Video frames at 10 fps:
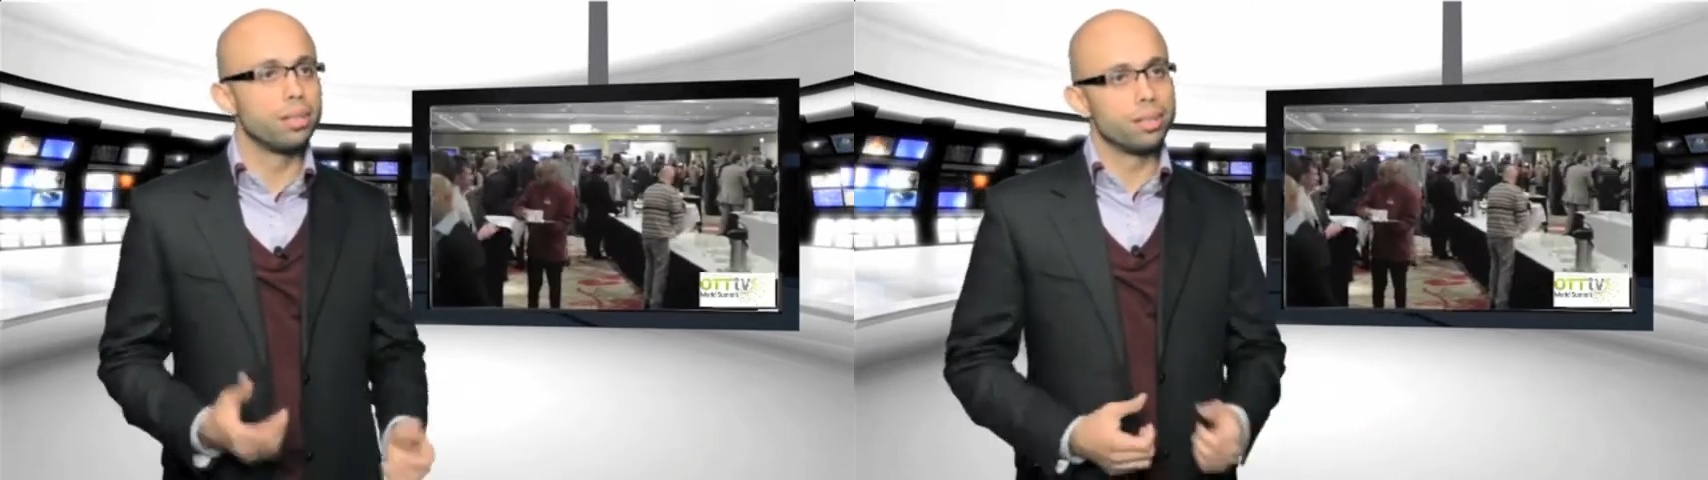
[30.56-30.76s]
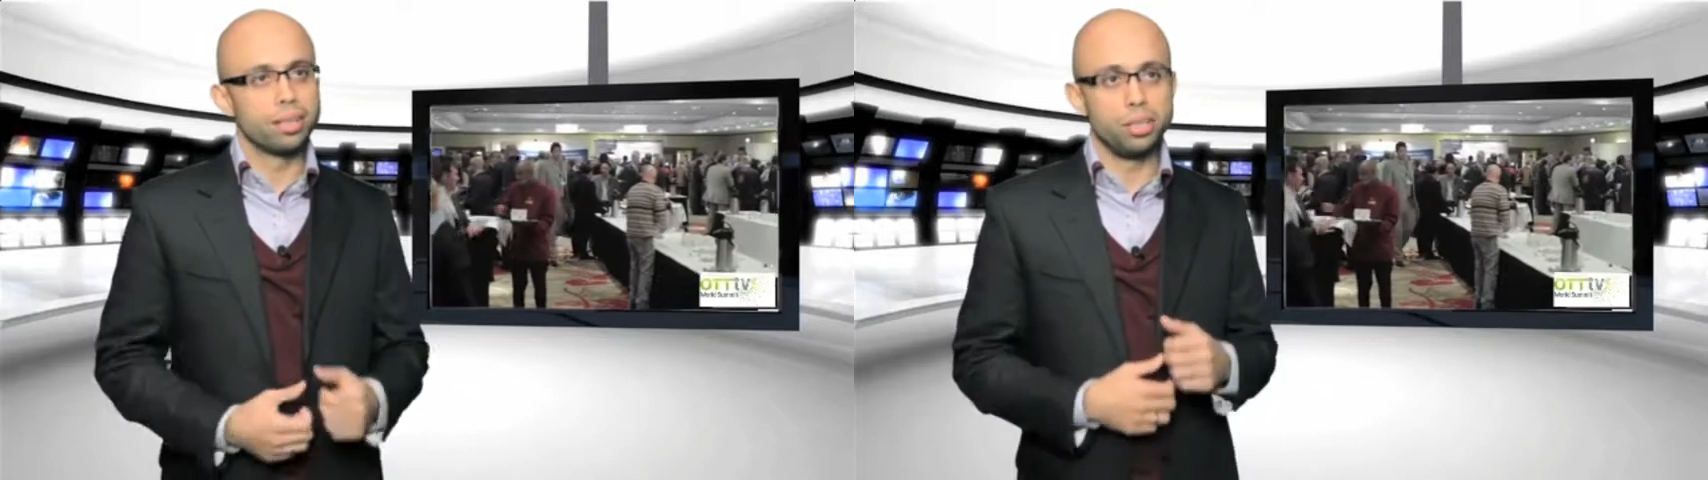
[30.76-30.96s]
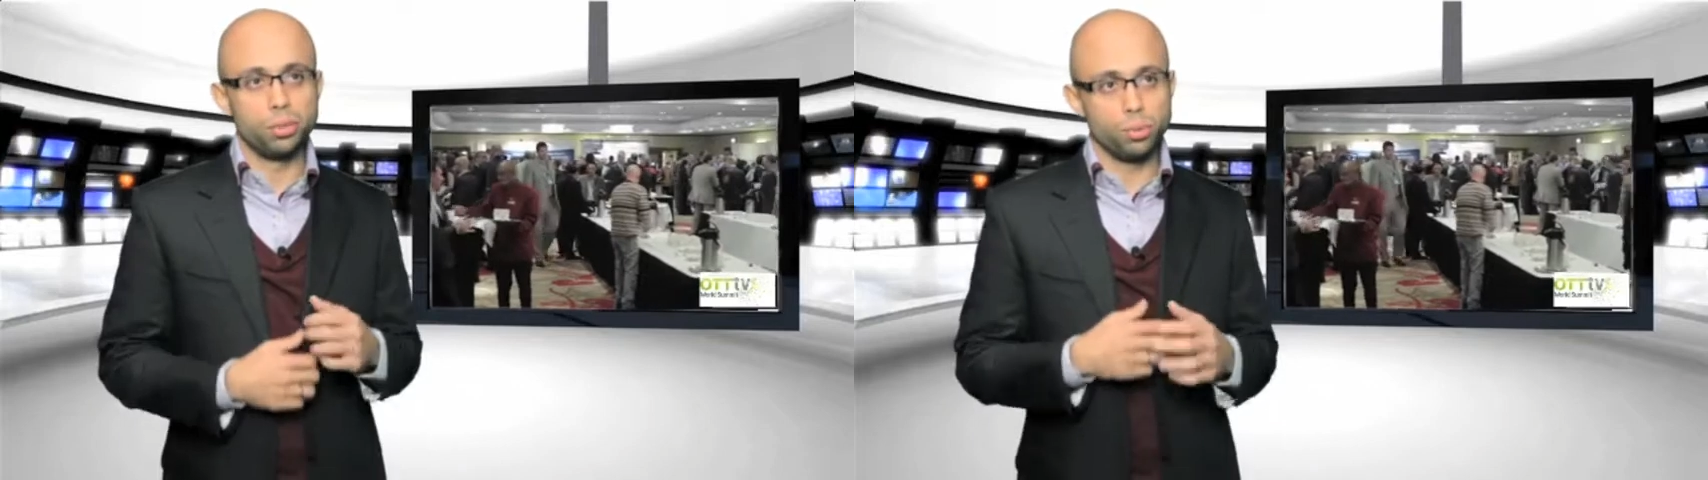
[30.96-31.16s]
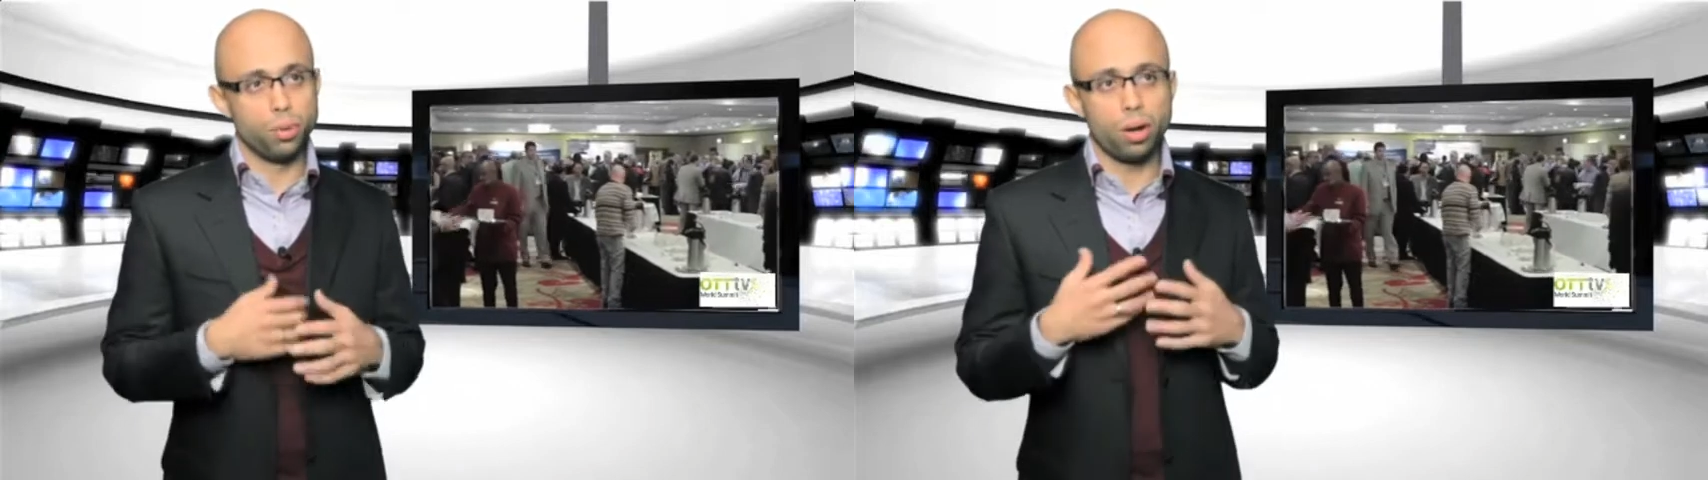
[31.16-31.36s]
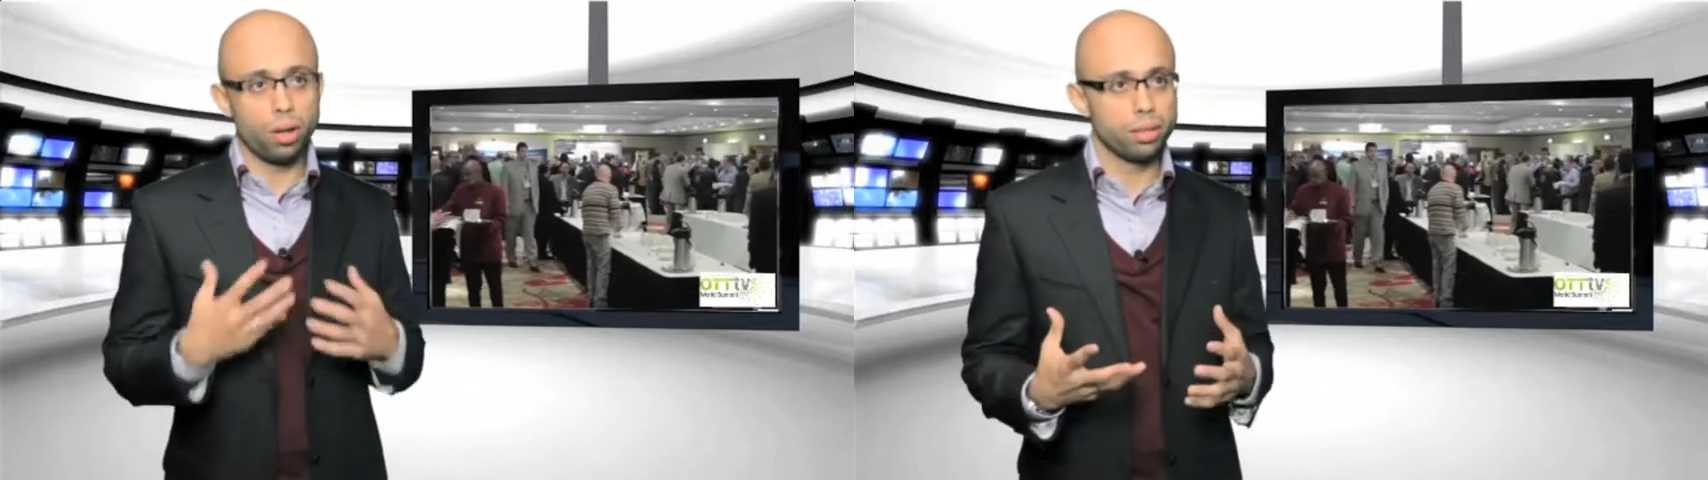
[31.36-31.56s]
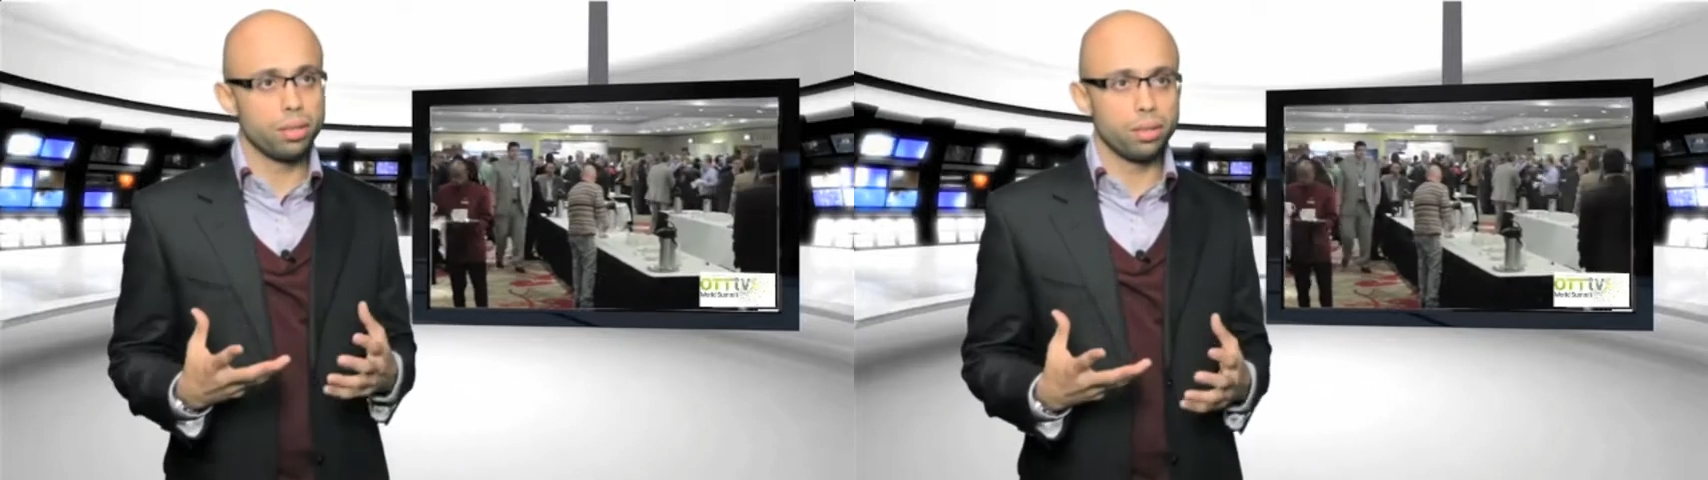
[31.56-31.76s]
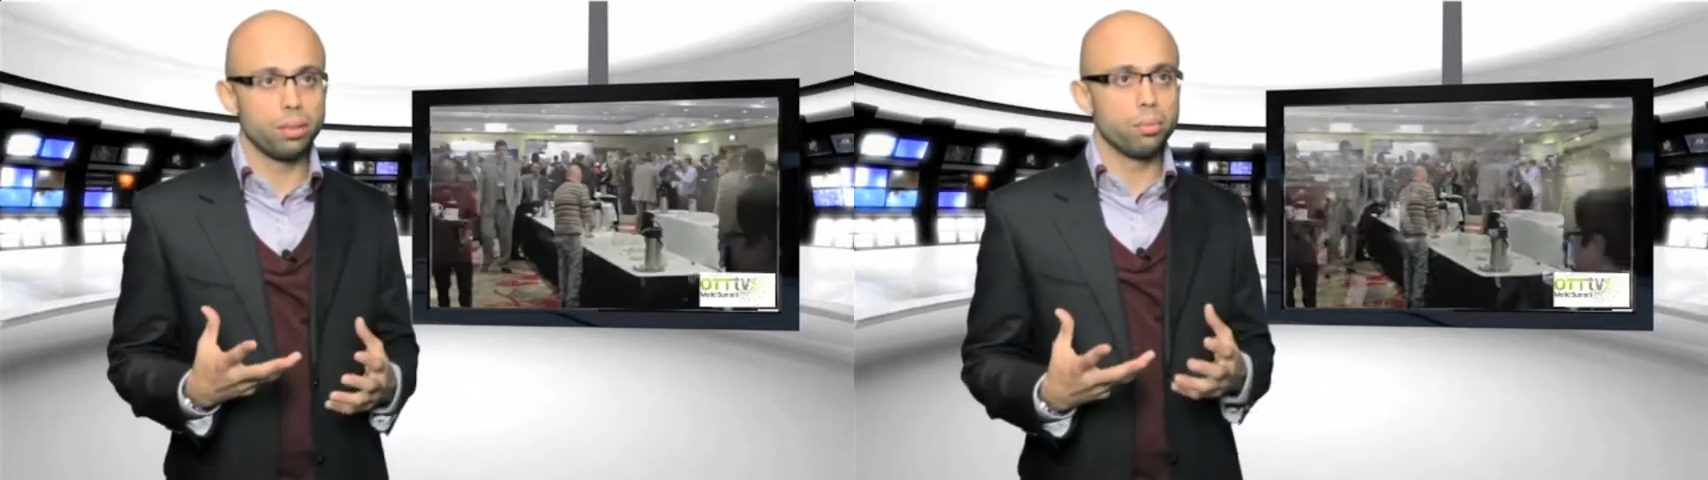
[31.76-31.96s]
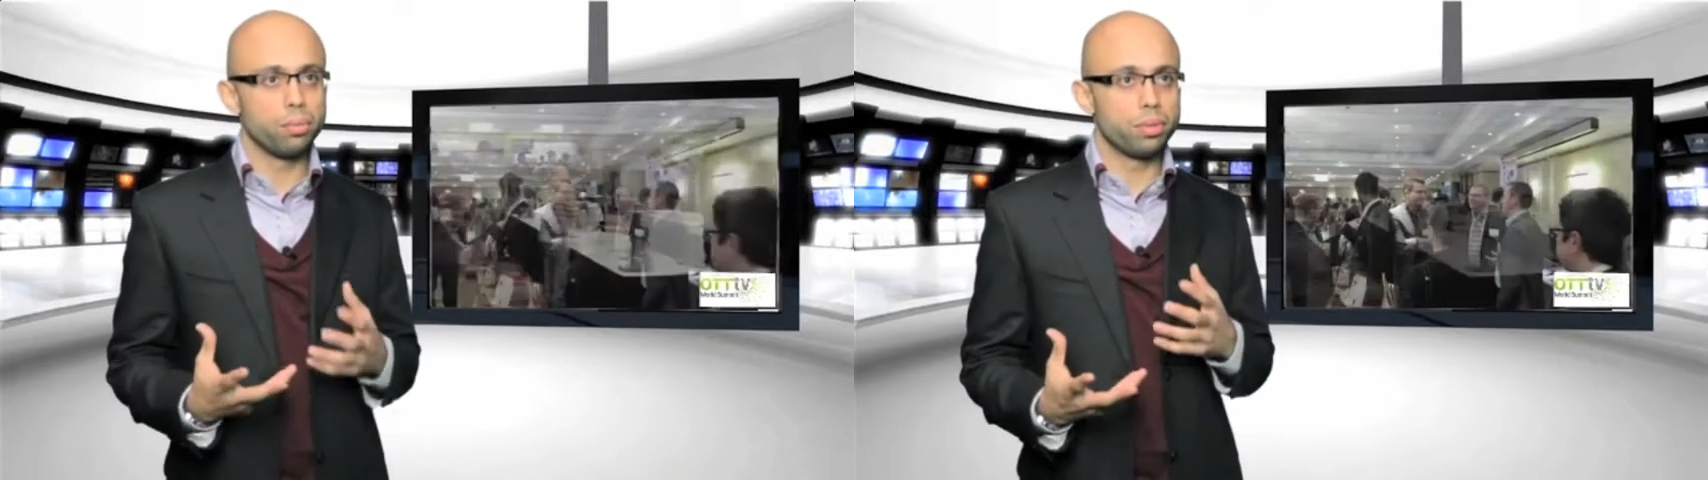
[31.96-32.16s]
can do all the
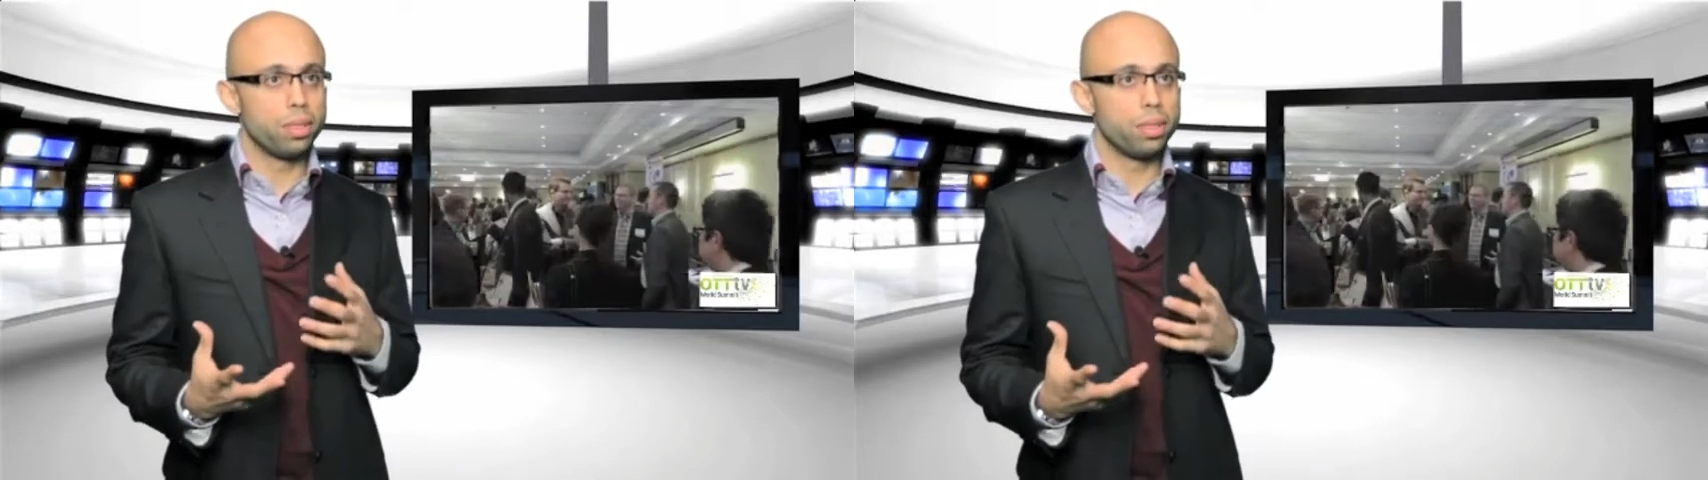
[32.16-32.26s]
little